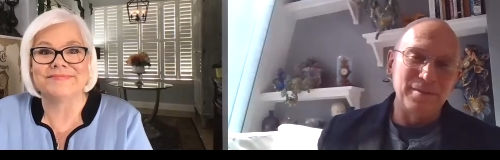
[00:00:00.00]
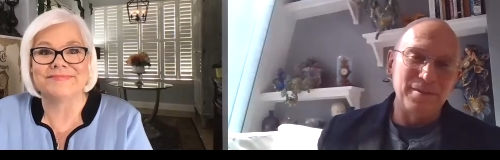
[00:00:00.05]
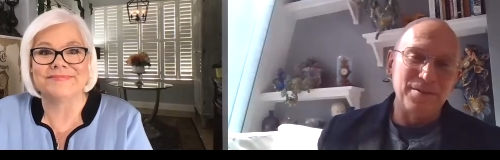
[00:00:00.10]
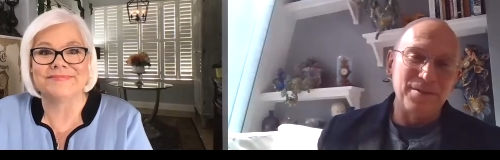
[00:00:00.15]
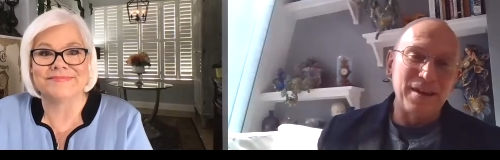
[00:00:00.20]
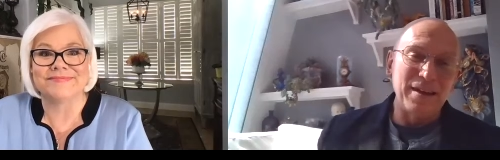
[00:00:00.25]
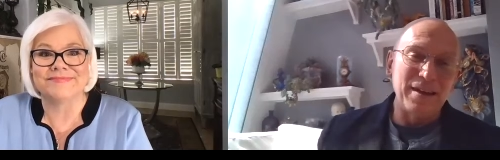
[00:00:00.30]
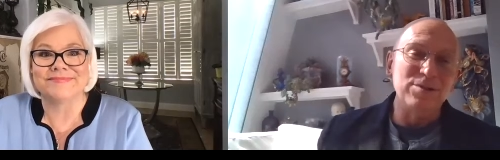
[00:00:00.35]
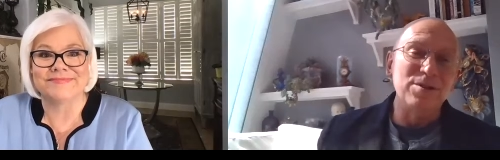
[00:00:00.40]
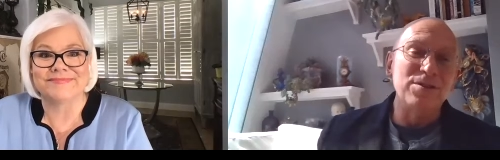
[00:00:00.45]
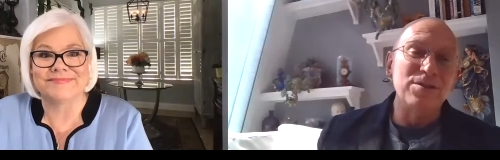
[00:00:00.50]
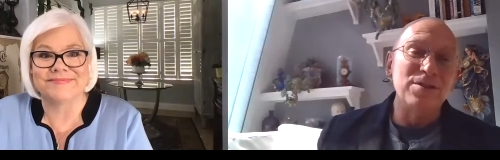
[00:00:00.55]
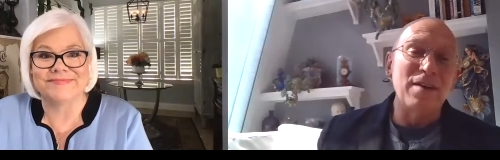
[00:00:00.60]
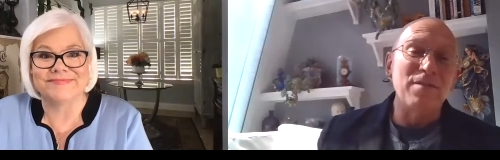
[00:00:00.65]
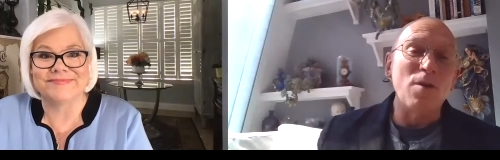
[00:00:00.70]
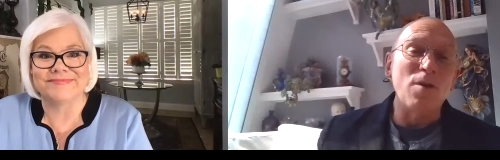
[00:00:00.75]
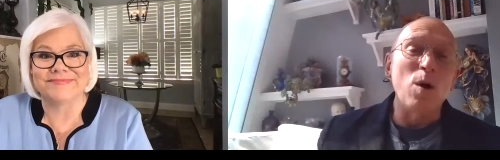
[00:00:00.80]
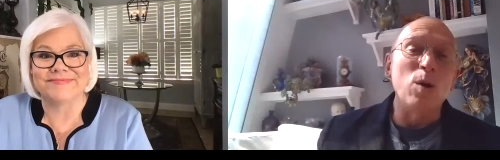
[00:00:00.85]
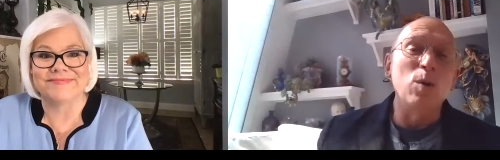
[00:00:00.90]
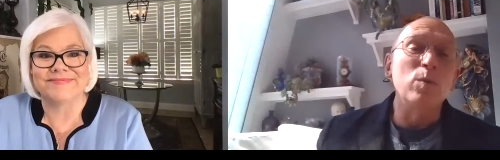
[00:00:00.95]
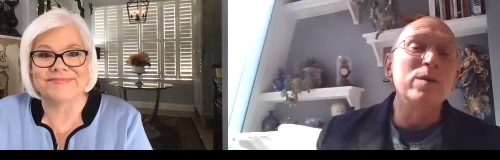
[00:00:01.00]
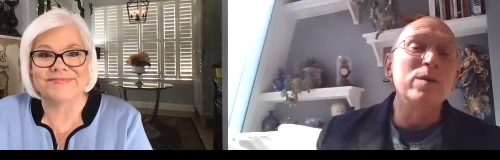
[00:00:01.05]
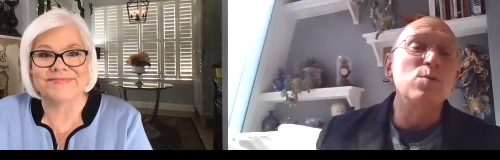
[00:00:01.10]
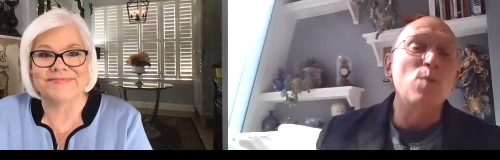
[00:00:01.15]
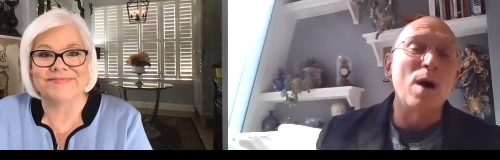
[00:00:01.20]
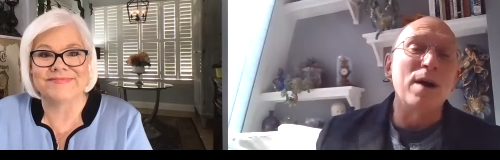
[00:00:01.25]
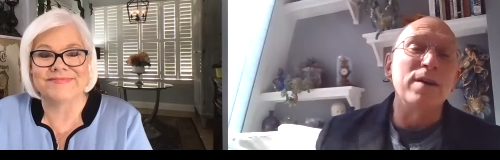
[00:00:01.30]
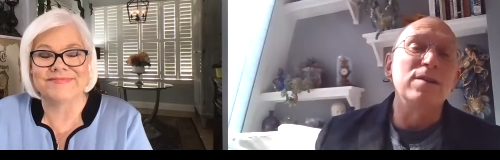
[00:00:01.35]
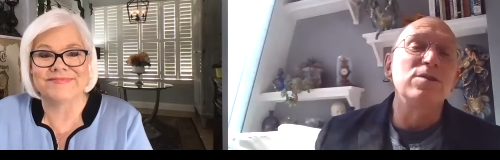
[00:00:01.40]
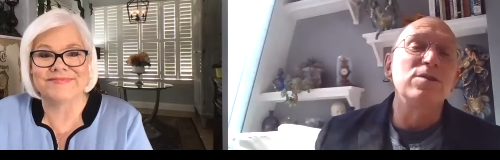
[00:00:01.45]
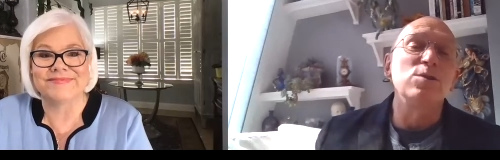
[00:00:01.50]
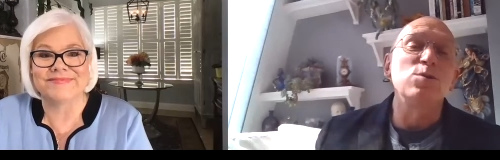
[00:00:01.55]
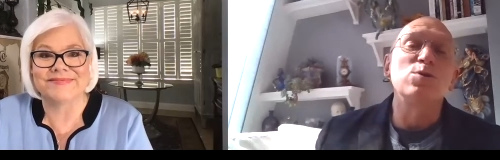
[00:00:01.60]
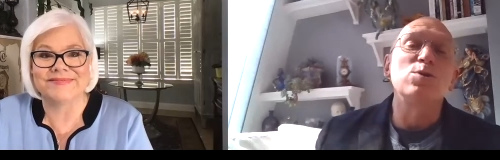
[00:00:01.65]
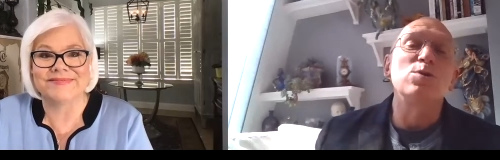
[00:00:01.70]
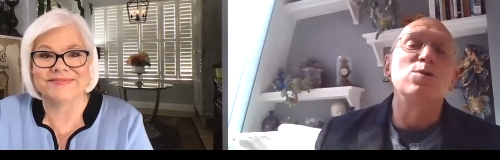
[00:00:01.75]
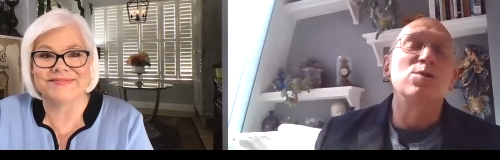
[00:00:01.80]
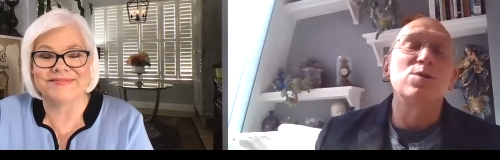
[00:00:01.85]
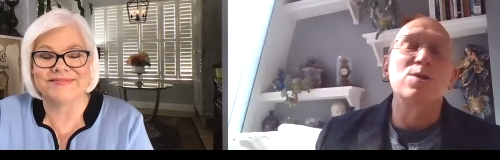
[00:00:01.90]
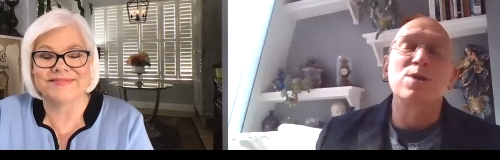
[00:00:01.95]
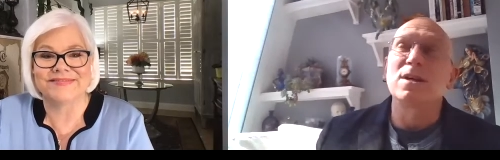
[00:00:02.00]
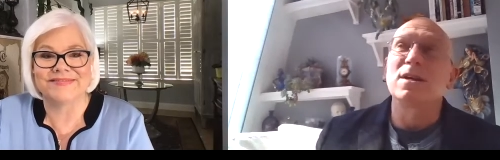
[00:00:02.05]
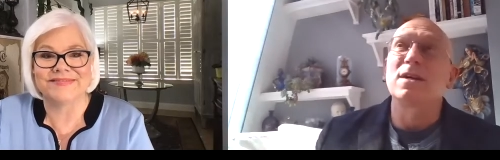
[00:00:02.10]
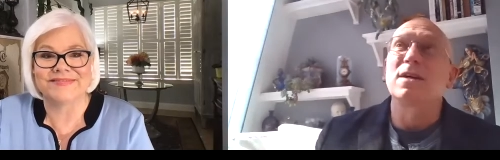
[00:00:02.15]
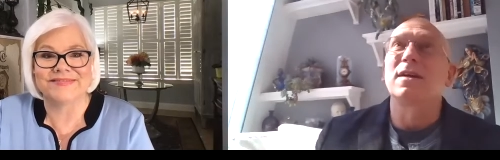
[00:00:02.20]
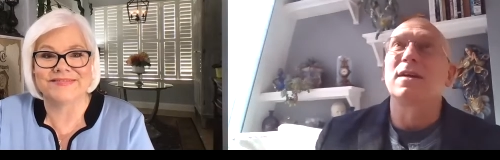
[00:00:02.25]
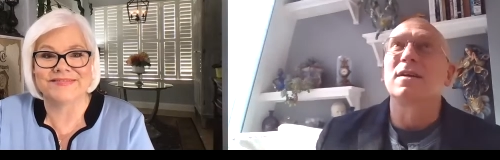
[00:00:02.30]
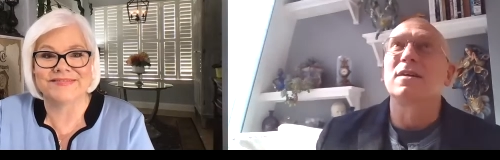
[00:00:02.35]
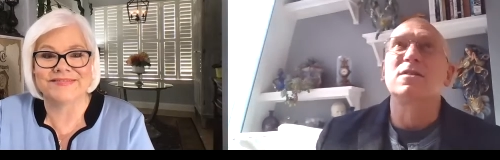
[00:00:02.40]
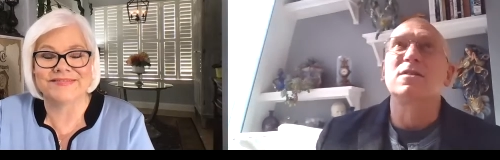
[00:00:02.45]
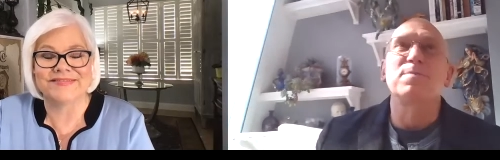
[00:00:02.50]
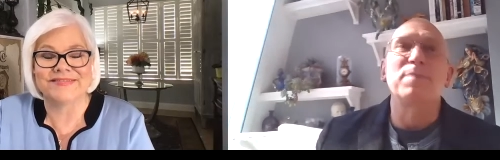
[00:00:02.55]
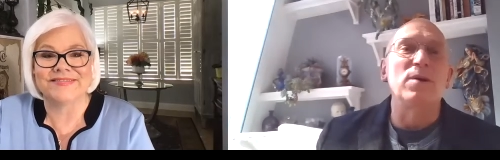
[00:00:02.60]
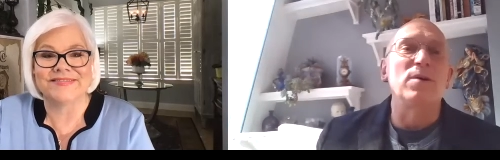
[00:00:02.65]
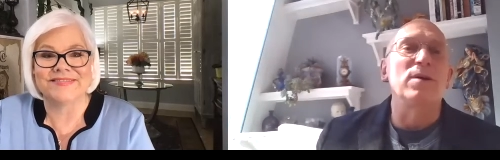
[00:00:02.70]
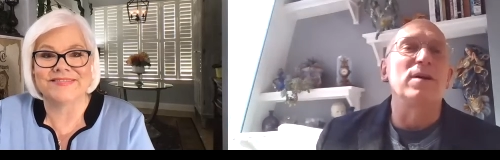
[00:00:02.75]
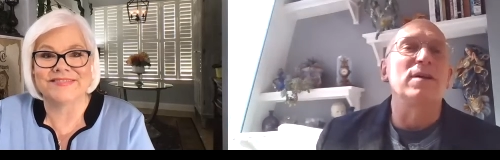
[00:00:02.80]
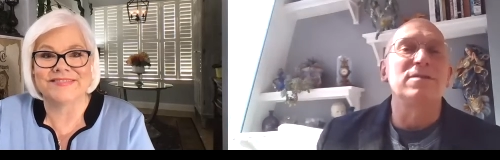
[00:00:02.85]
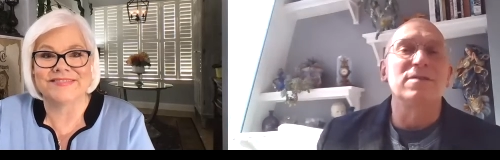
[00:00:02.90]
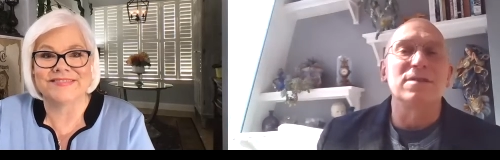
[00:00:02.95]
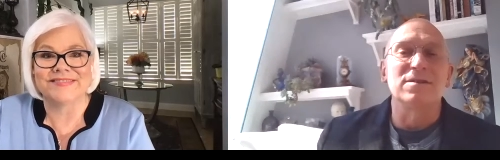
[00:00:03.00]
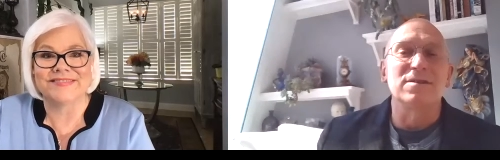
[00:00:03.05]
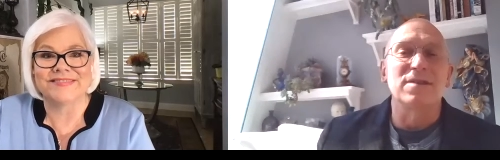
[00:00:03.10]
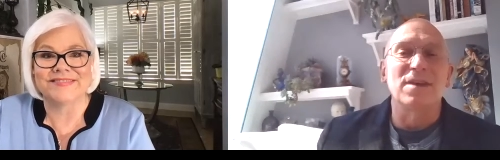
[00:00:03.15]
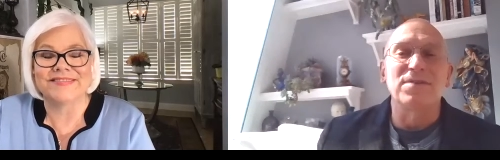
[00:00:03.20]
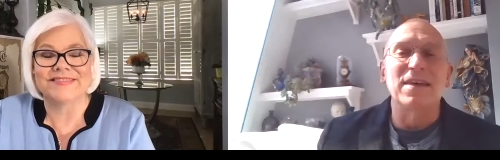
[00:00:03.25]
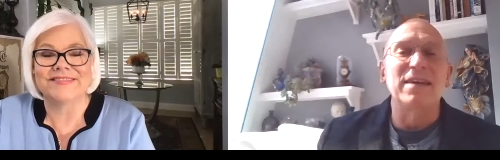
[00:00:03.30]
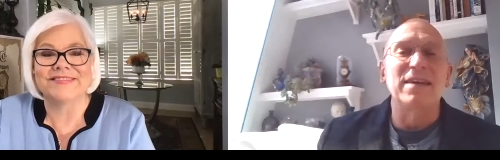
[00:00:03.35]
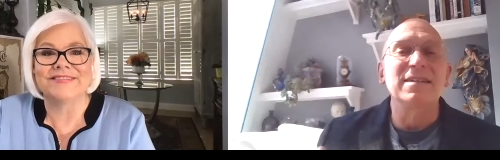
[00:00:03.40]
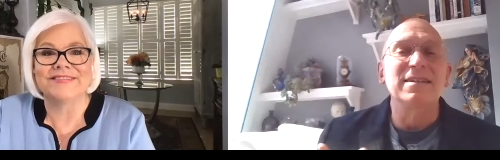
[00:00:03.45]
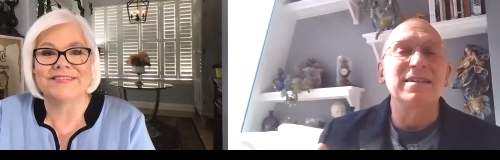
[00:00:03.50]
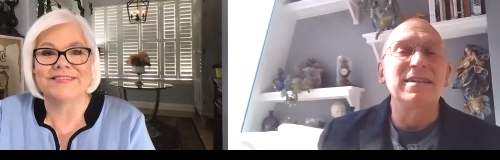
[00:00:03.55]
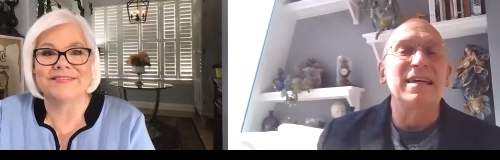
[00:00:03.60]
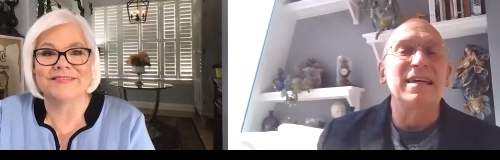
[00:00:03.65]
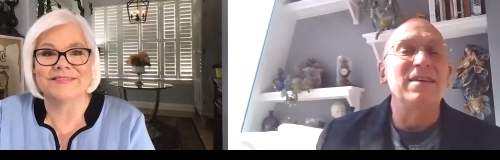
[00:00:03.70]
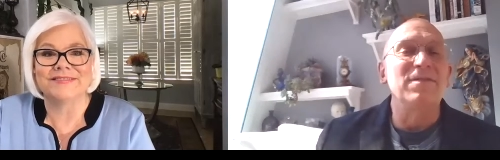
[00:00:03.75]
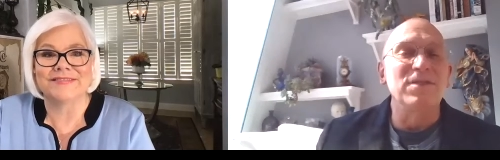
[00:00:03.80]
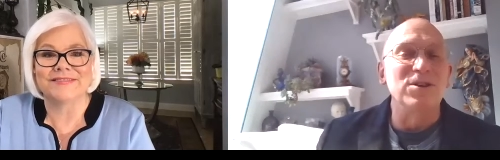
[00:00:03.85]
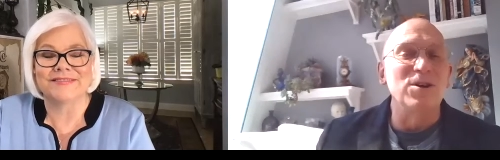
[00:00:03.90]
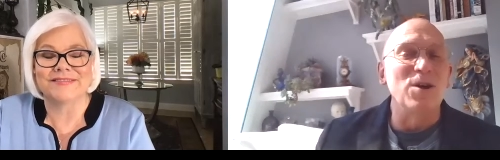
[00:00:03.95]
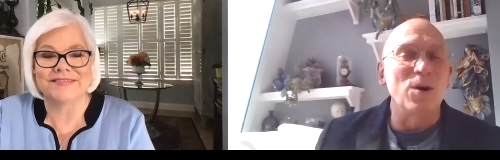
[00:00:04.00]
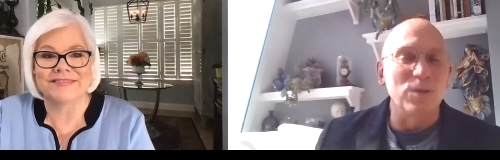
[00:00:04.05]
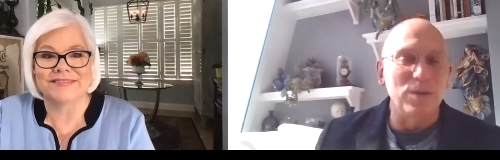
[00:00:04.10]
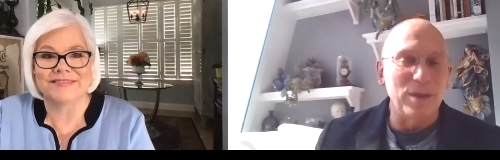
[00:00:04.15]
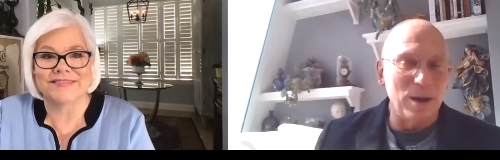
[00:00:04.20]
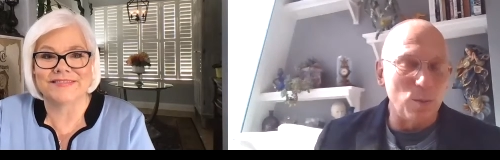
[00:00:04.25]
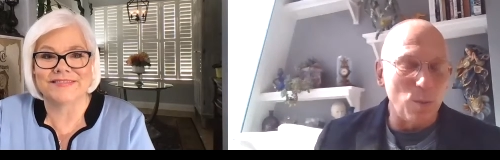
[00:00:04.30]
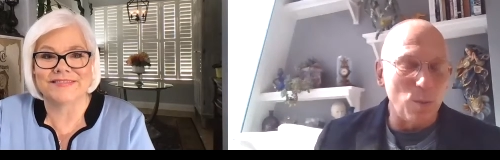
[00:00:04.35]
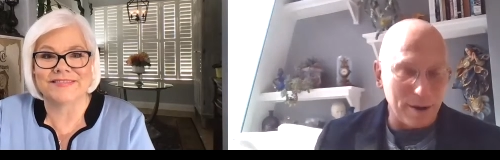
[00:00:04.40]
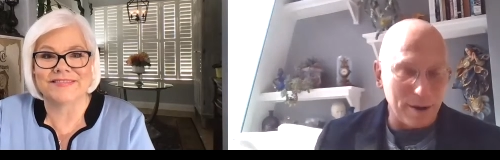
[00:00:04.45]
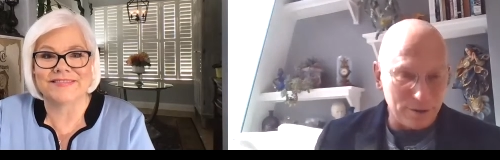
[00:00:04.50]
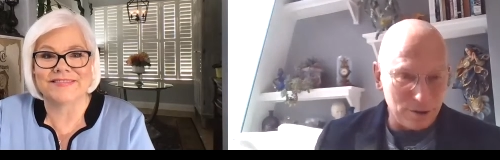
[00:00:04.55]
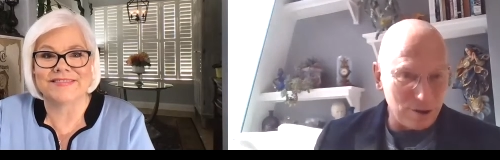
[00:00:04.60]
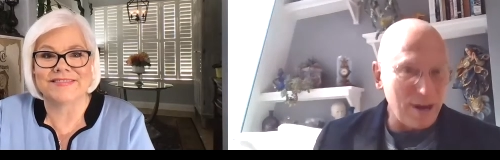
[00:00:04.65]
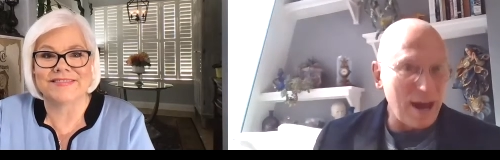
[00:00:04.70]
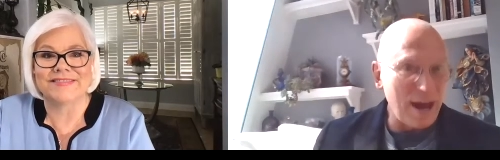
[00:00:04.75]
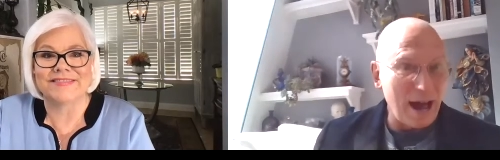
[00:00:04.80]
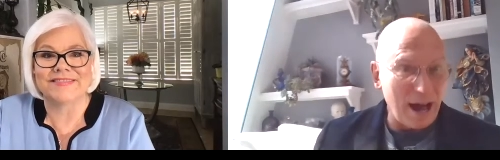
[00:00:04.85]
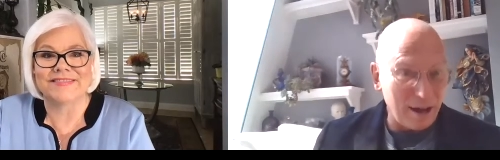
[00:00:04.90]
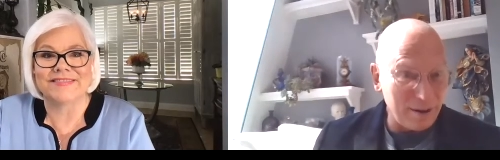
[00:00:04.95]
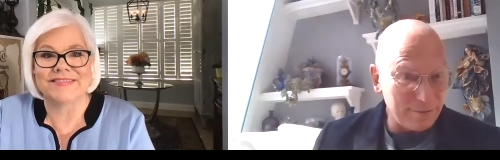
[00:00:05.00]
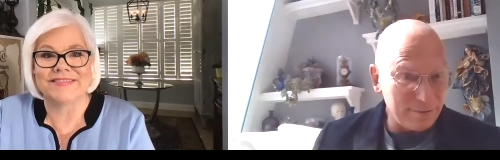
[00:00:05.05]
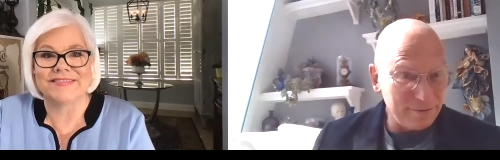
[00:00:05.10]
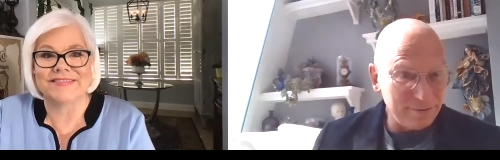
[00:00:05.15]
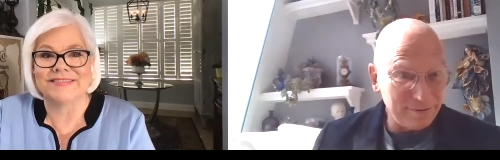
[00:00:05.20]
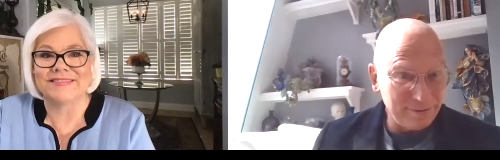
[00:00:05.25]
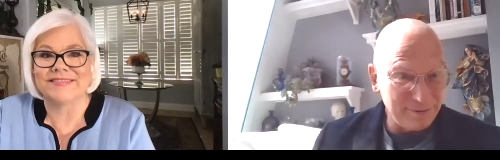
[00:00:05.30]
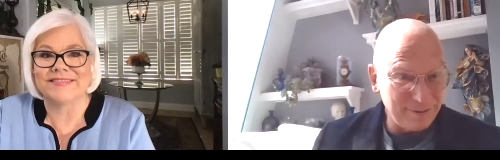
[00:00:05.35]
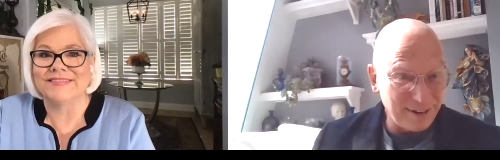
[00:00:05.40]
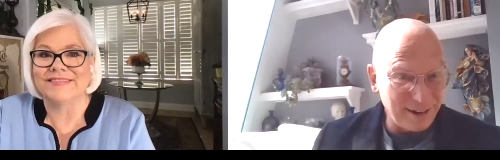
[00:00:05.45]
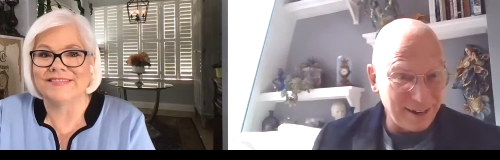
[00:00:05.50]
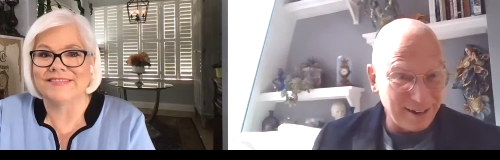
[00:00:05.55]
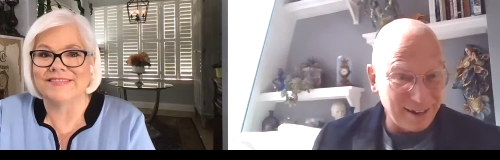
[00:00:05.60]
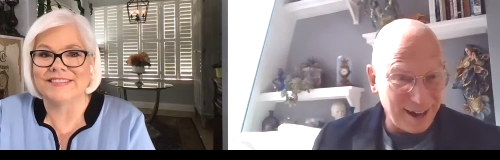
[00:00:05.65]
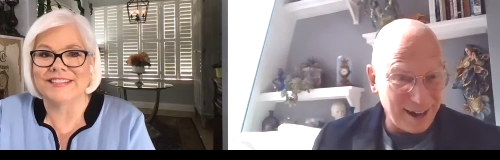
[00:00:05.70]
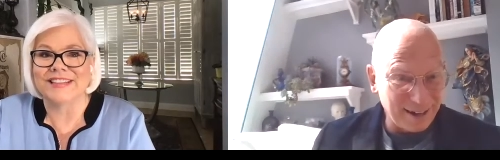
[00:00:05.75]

Speaker 1: things that they've always wanted to see, and experiences that they didn't even know they want to have. I,